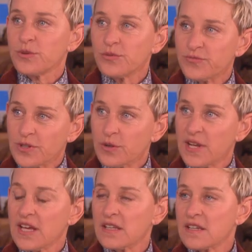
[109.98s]
You've flown a
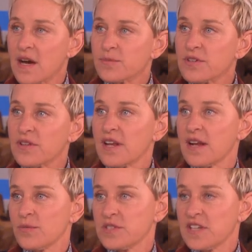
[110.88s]
helicopter that I
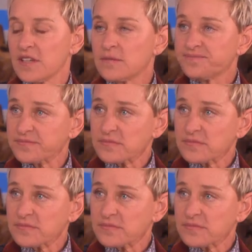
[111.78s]
was in.